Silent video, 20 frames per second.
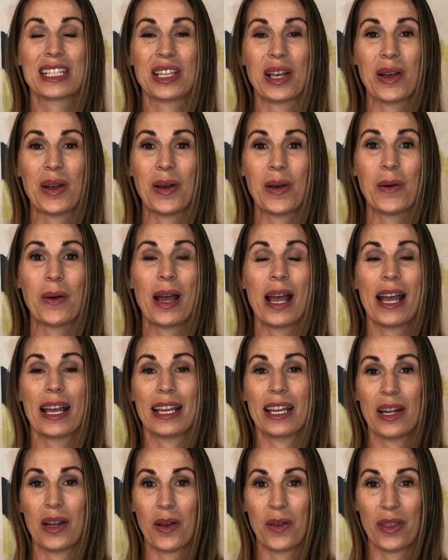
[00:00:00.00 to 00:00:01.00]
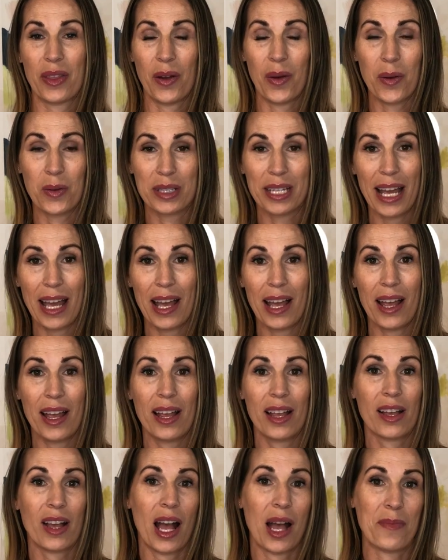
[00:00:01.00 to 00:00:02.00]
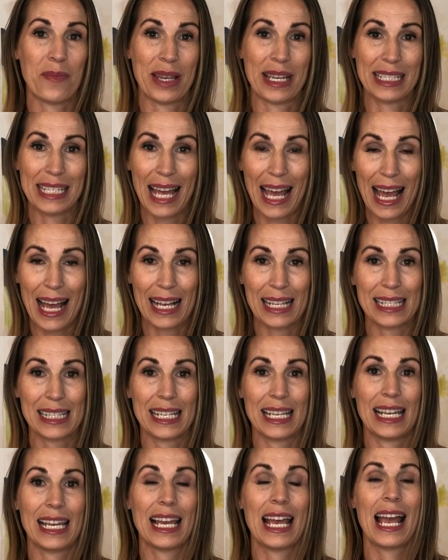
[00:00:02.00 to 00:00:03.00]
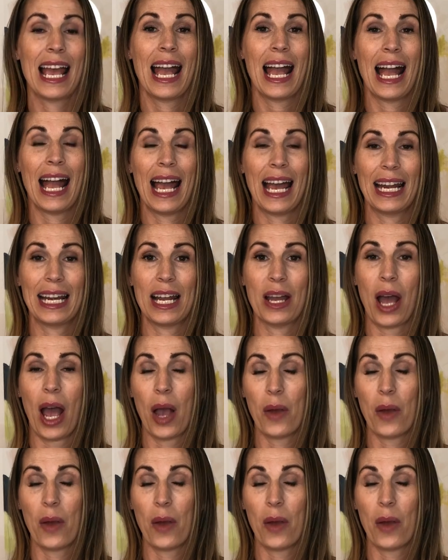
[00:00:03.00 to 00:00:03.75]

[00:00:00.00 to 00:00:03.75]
So, the hotel got me a taxi and